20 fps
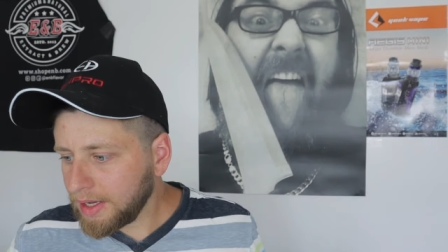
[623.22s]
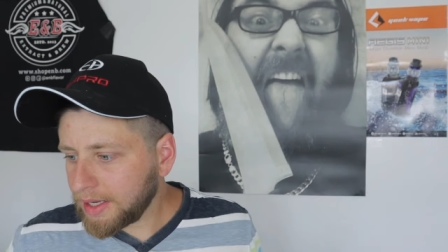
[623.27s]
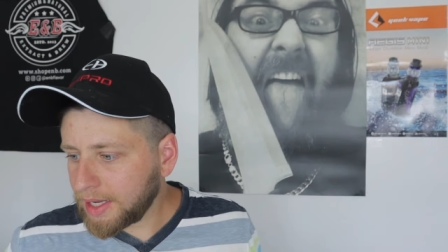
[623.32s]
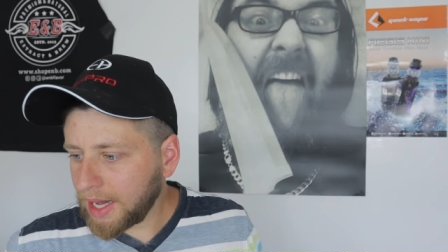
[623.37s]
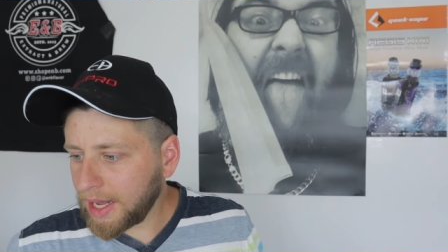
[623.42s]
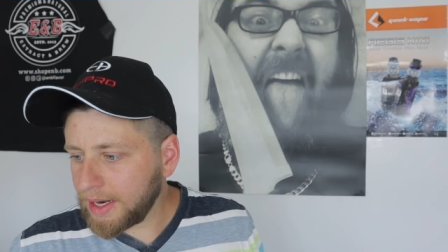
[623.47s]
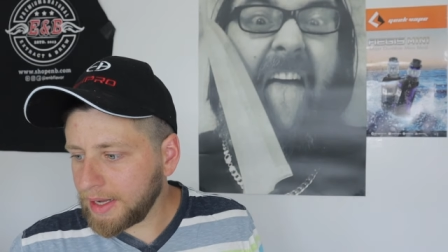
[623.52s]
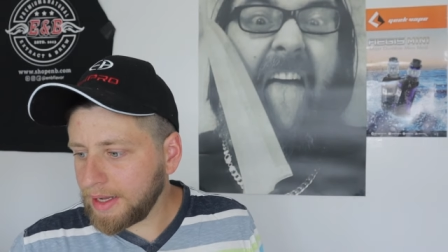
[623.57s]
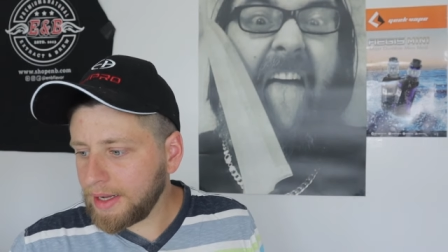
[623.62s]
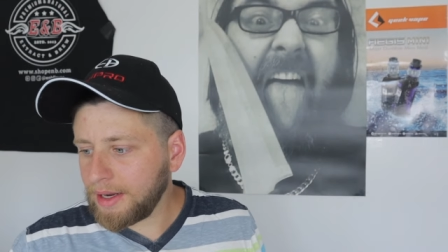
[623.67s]

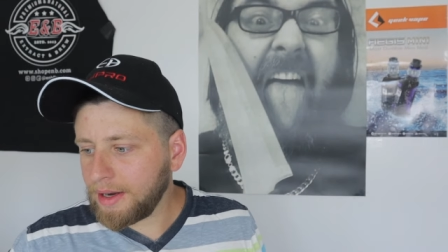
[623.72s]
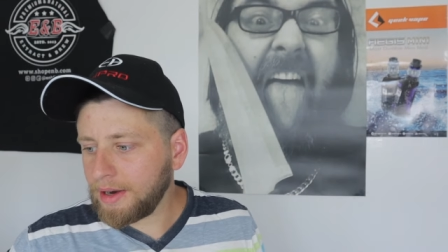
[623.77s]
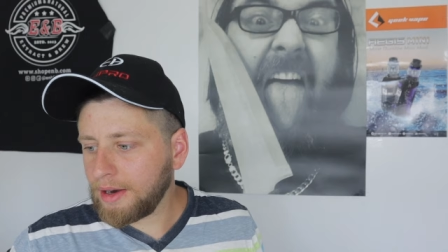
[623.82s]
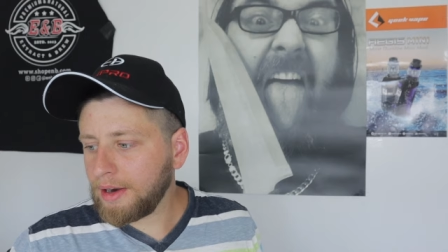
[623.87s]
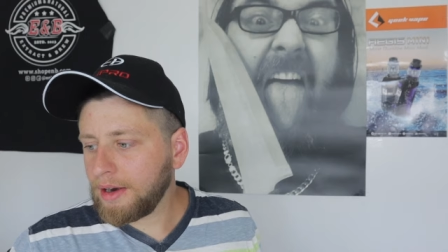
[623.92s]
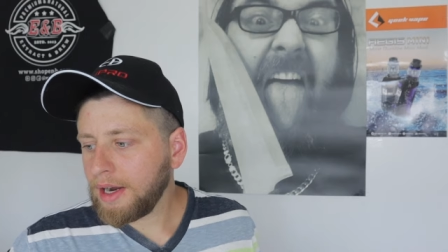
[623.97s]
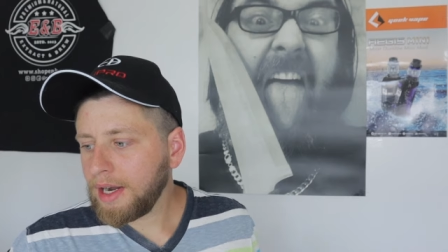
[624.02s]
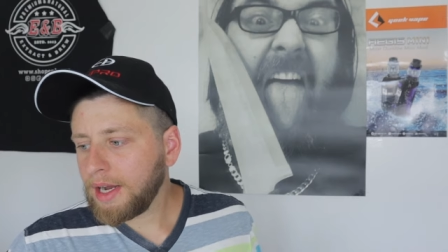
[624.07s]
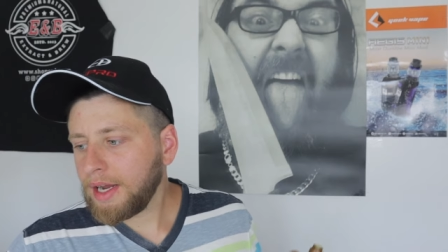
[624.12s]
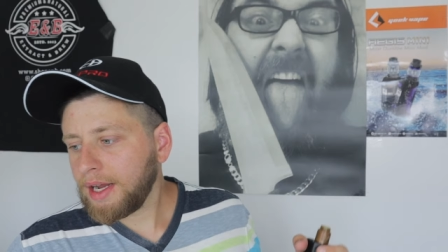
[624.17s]
Got it
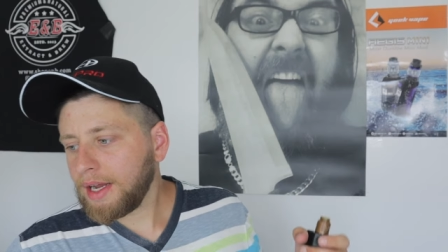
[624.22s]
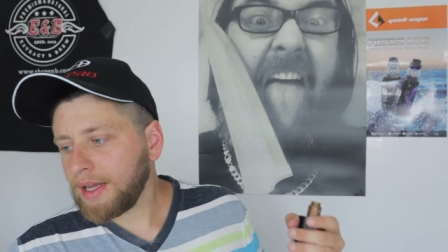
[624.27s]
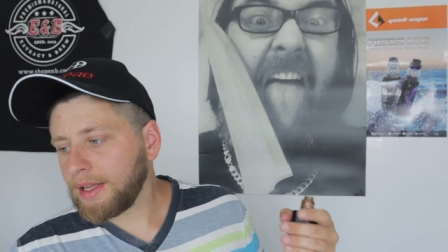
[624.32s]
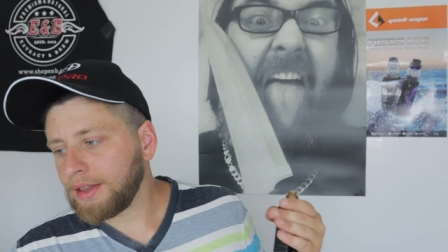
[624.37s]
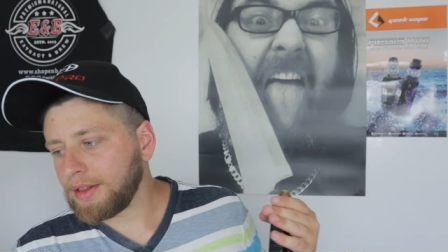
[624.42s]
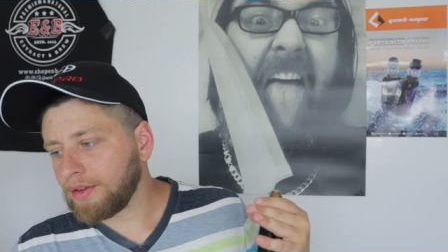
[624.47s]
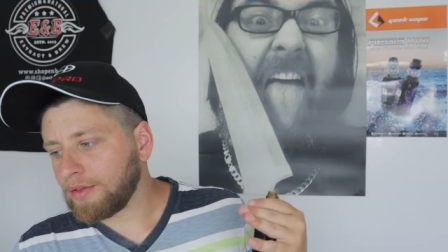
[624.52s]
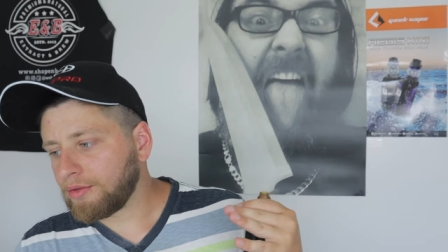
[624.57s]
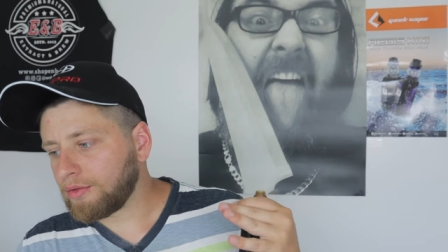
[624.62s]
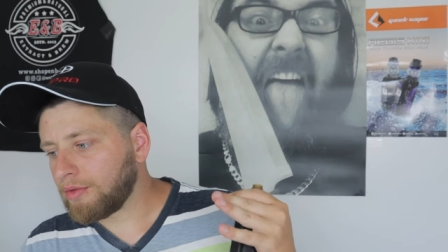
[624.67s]
here
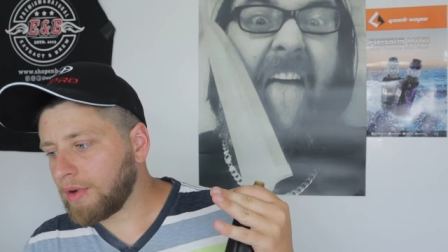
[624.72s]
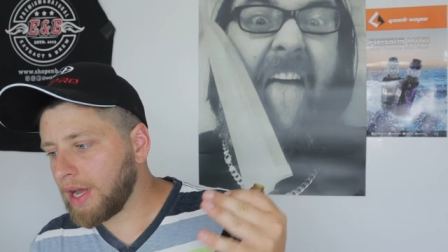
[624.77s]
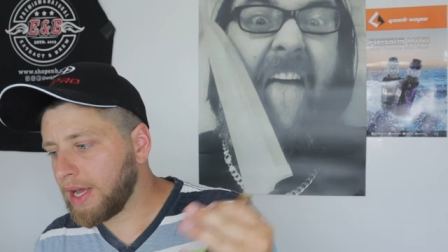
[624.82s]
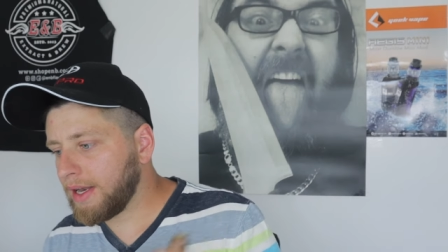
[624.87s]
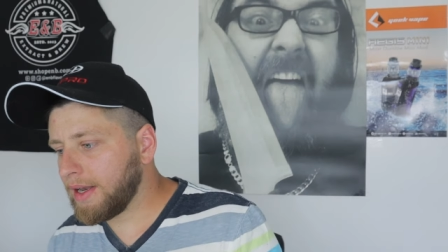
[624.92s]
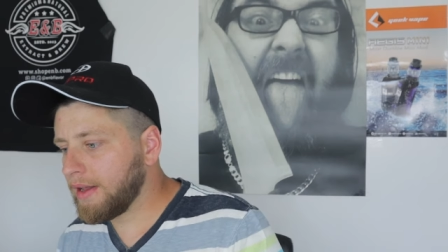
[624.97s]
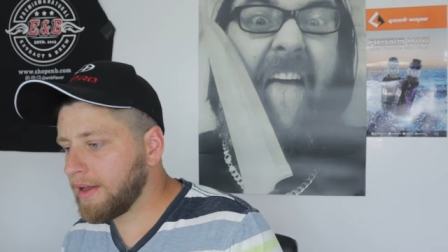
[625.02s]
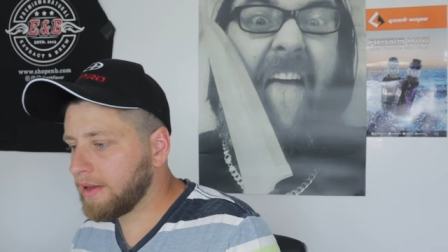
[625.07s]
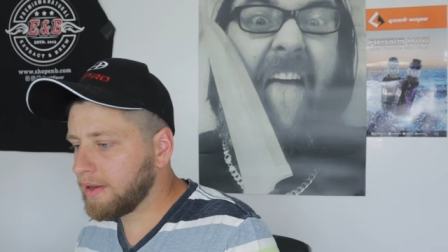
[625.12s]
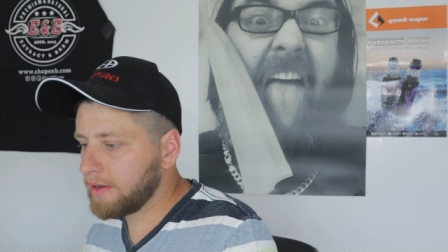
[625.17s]
in the
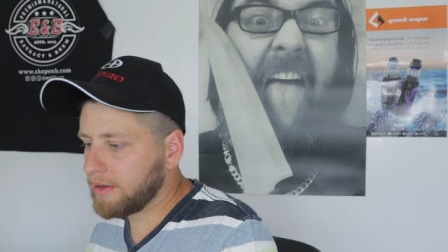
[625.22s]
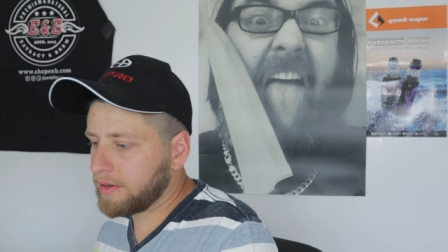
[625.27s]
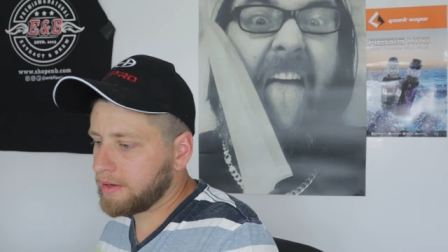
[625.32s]
red,